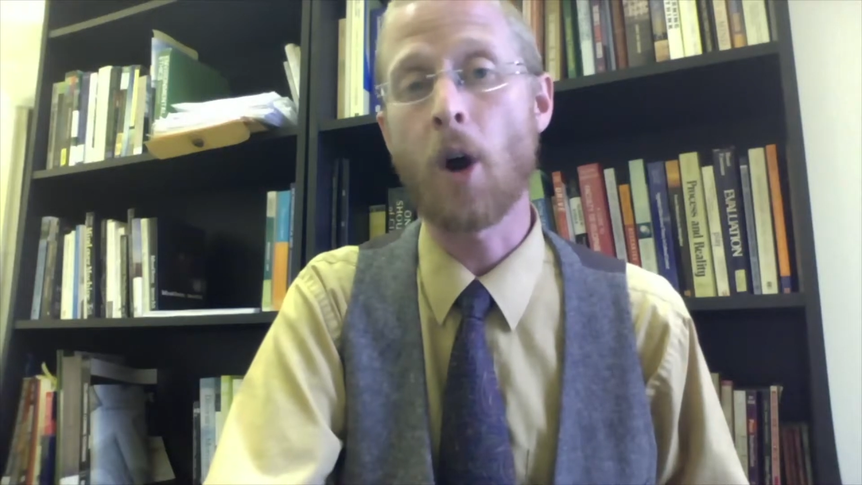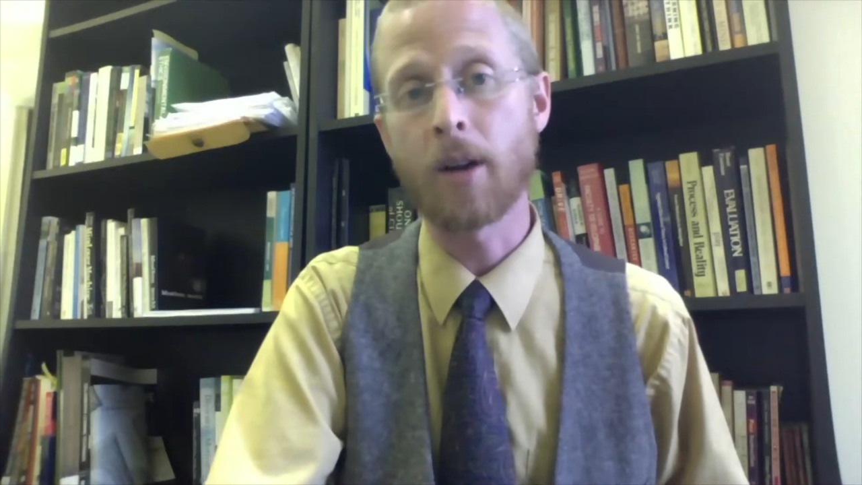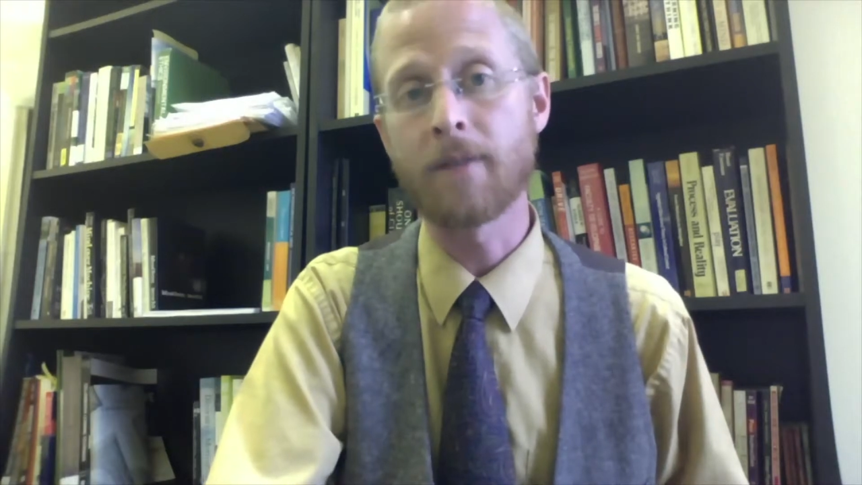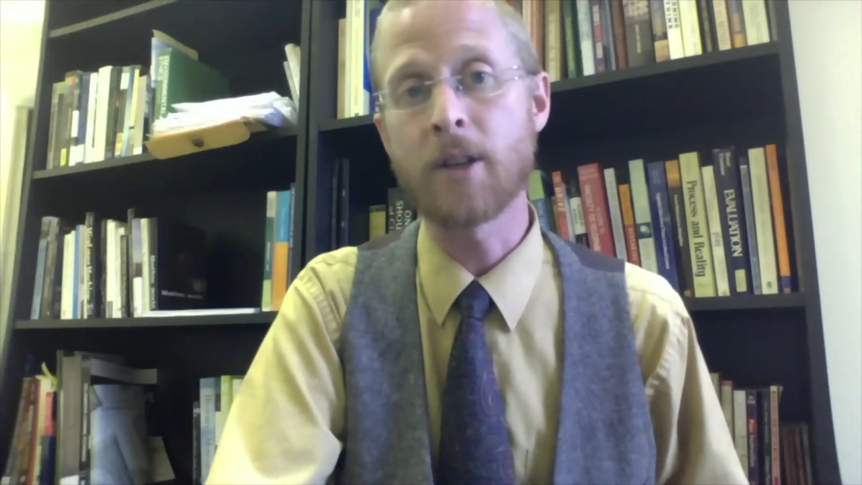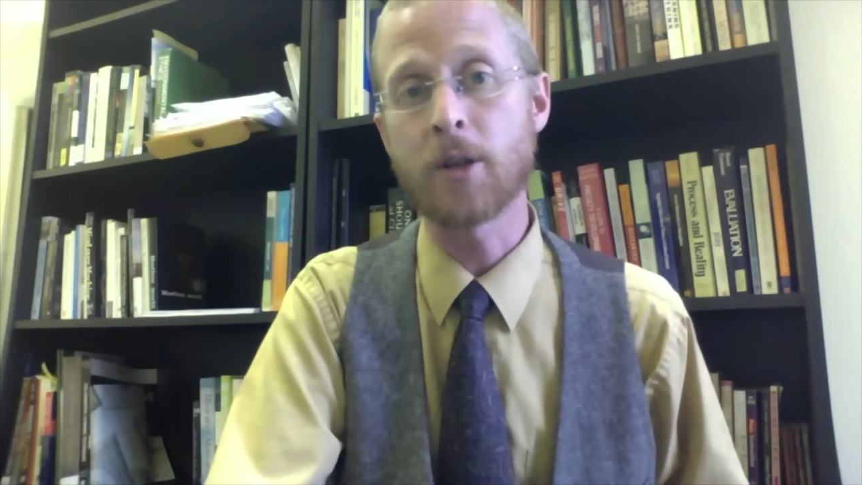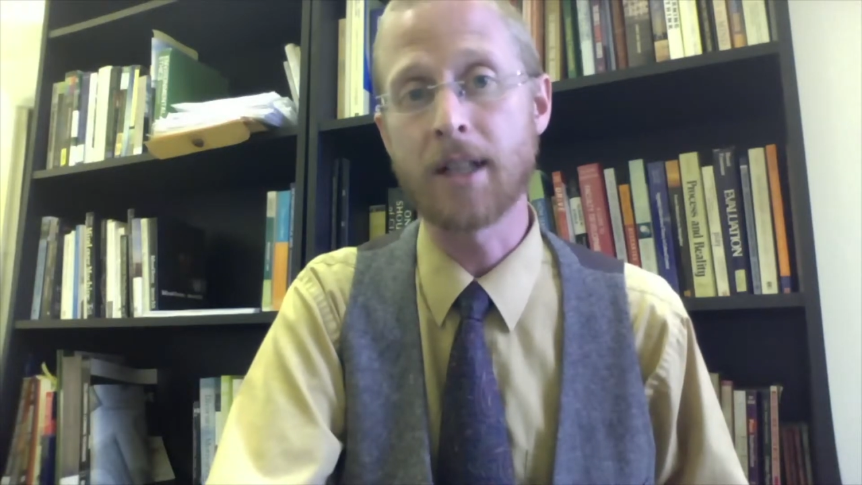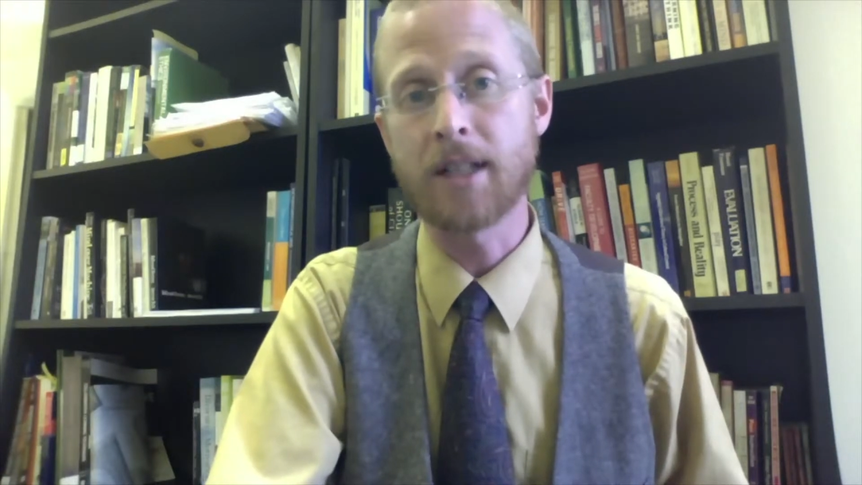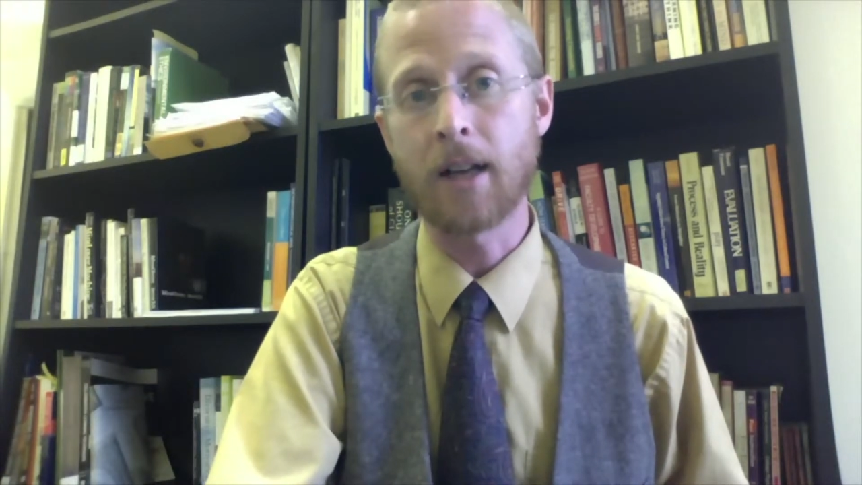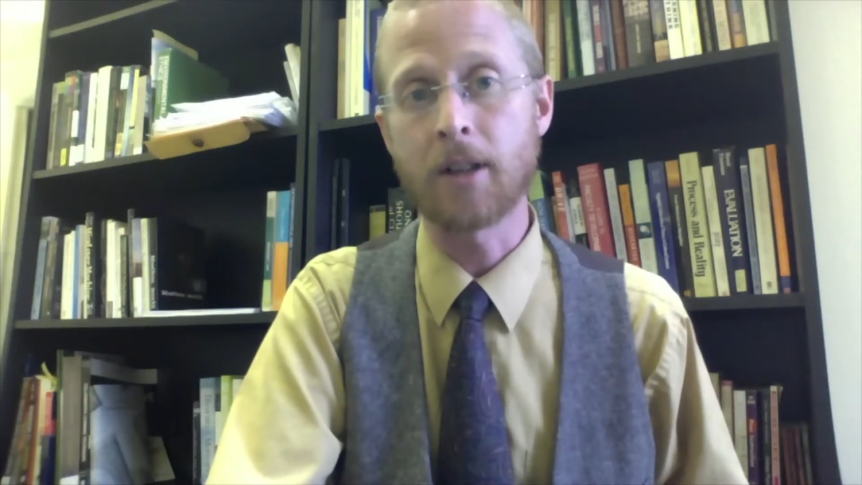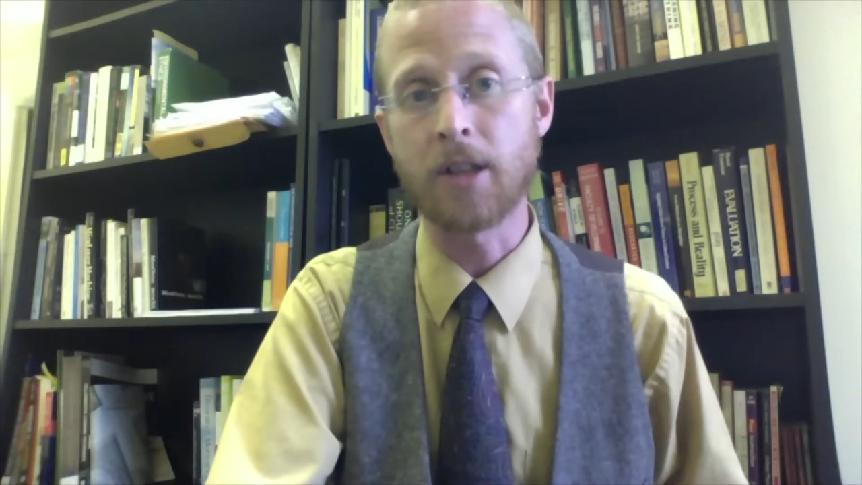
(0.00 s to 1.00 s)
artificial
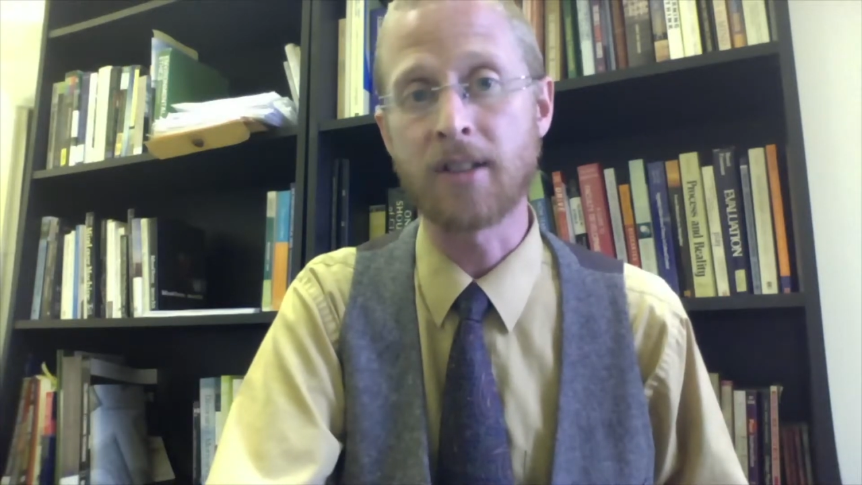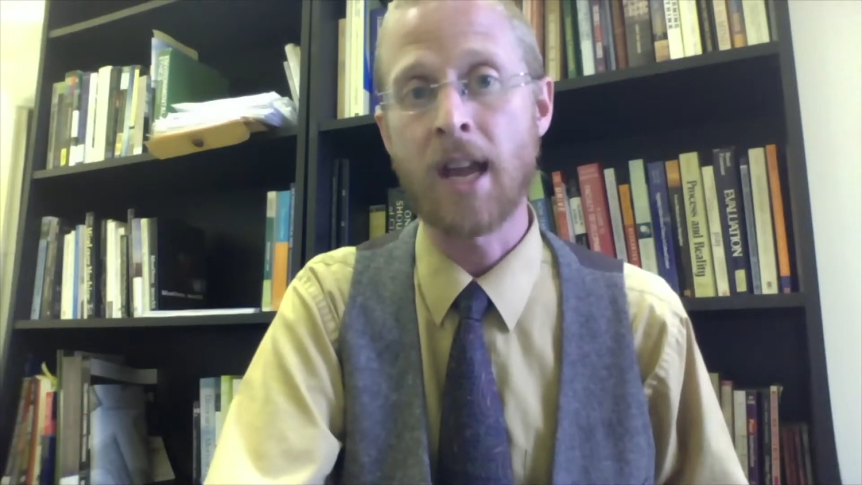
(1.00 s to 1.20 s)
intelligence.